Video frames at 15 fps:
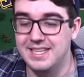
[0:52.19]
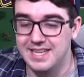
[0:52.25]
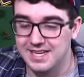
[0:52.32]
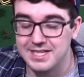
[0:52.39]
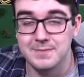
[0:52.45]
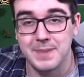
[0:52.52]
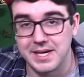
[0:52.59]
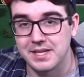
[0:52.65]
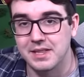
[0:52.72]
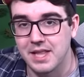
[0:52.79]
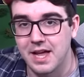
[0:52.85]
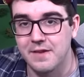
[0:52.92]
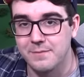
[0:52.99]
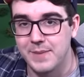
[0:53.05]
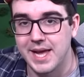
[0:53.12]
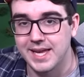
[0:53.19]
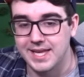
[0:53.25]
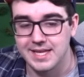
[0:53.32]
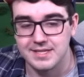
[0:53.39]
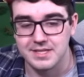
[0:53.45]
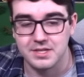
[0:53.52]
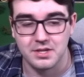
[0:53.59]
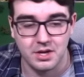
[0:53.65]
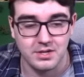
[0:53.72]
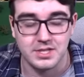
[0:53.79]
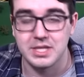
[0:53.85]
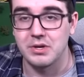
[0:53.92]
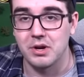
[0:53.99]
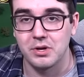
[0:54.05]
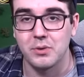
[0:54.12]
Expect a lot of Matt Kenseth cars.
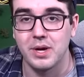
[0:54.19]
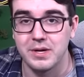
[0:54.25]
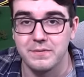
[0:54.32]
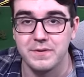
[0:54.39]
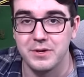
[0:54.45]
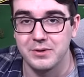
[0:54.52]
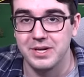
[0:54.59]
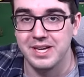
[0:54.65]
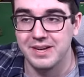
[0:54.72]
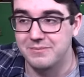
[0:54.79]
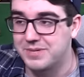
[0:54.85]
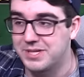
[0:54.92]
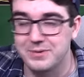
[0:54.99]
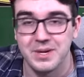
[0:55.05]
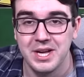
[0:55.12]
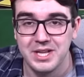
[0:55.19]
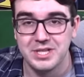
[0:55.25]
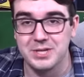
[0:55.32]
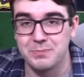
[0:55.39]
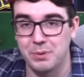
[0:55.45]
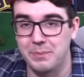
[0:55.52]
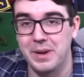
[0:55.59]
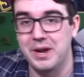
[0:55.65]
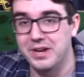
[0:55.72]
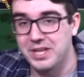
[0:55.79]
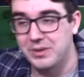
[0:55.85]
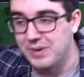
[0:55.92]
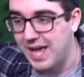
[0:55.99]
There are quite a few. I'm just preparing you